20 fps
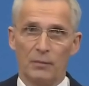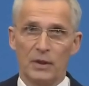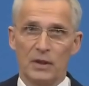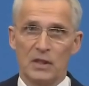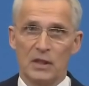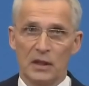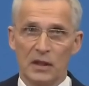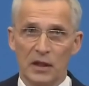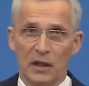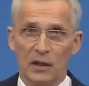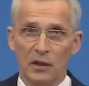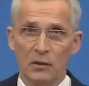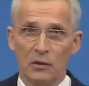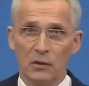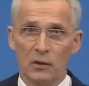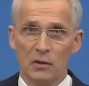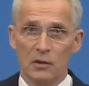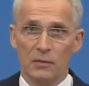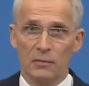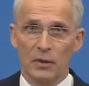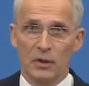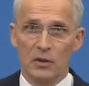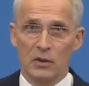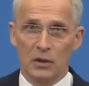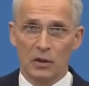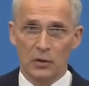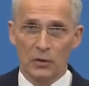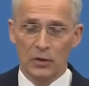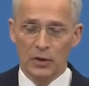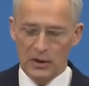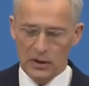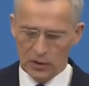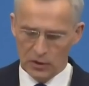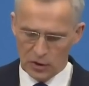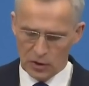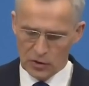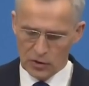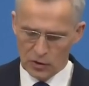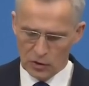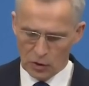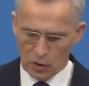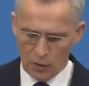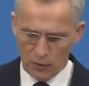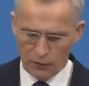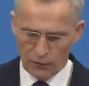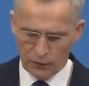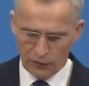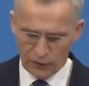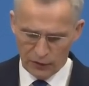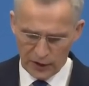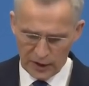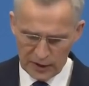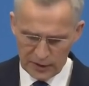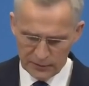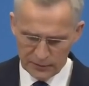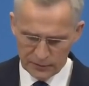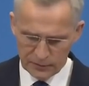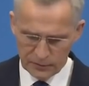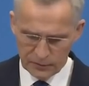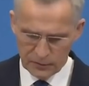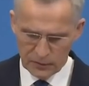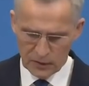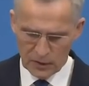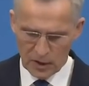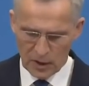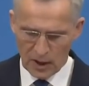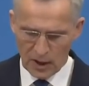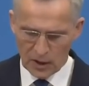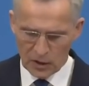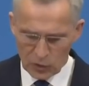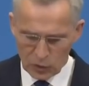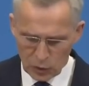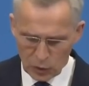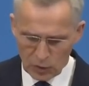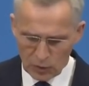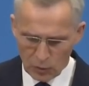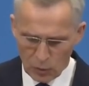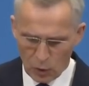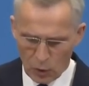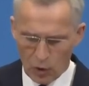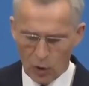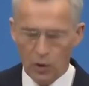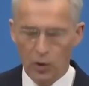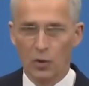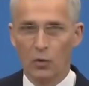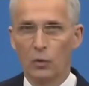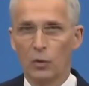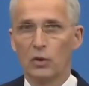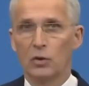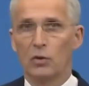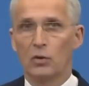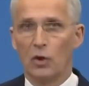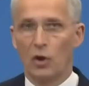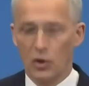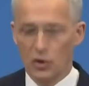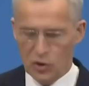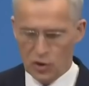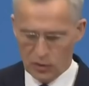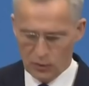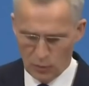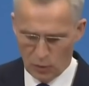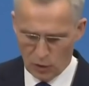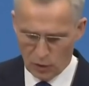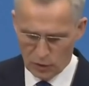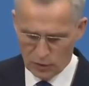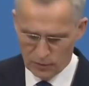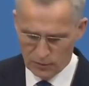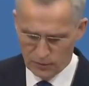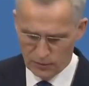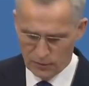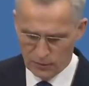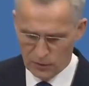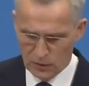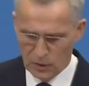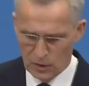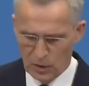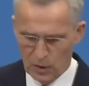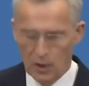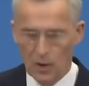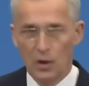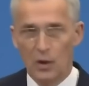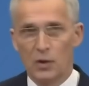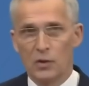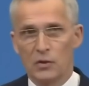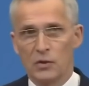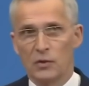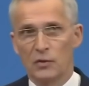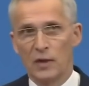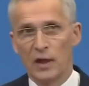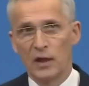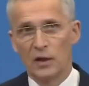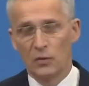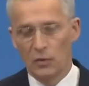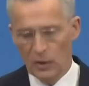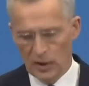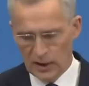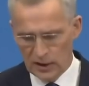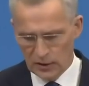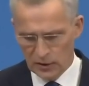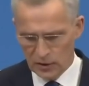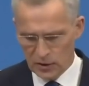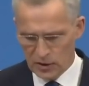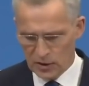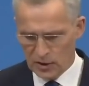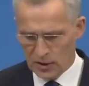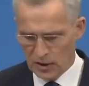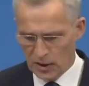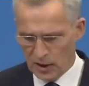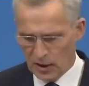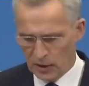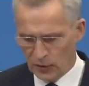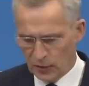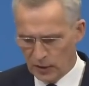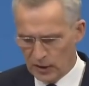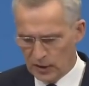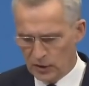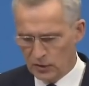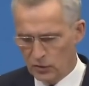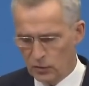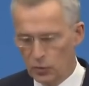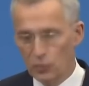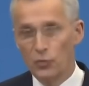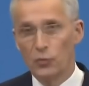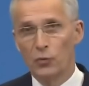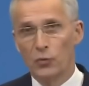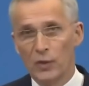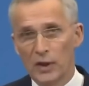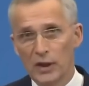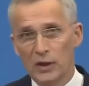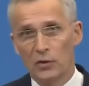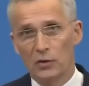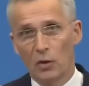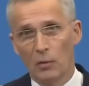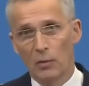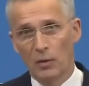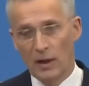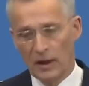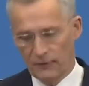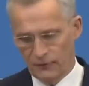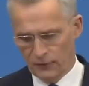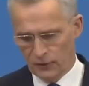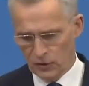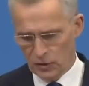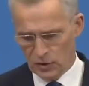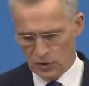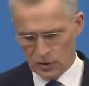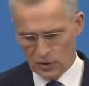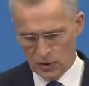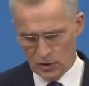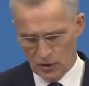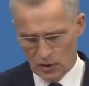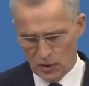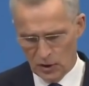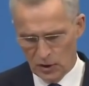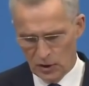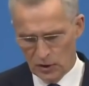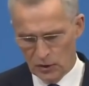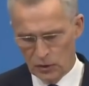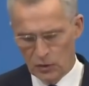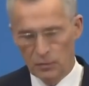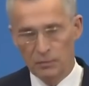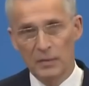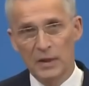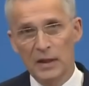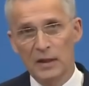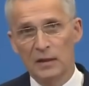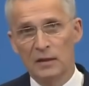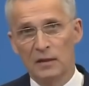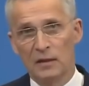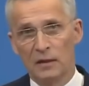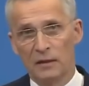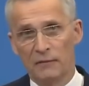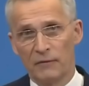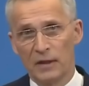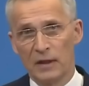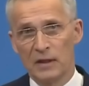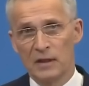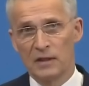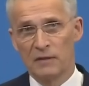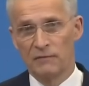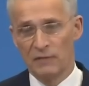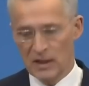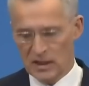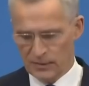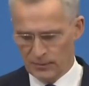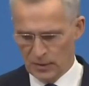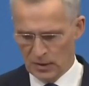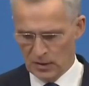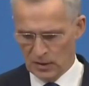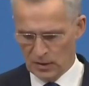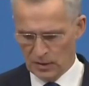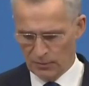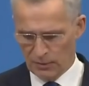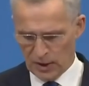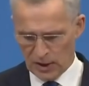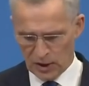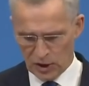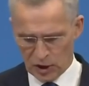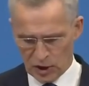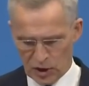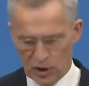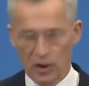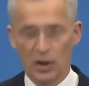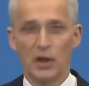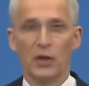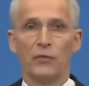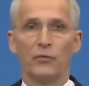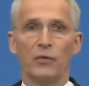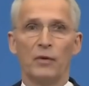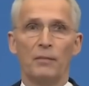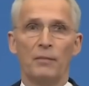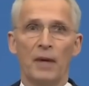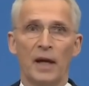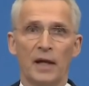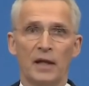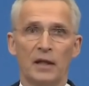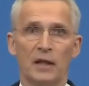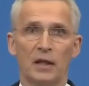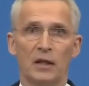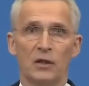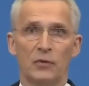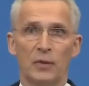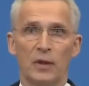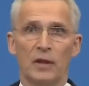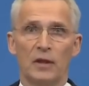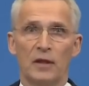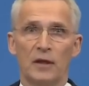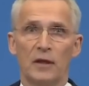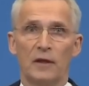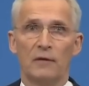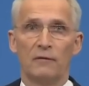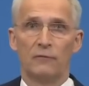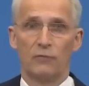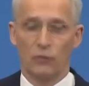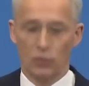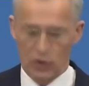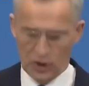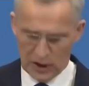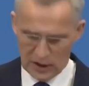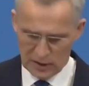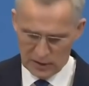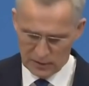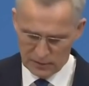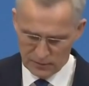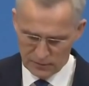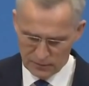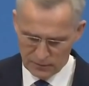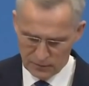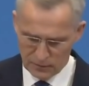But security, but security does not come for free, and doing more will cost more. So NATO leaders agreed to redouble efforts to meet the defense investment pledge we made in 2014.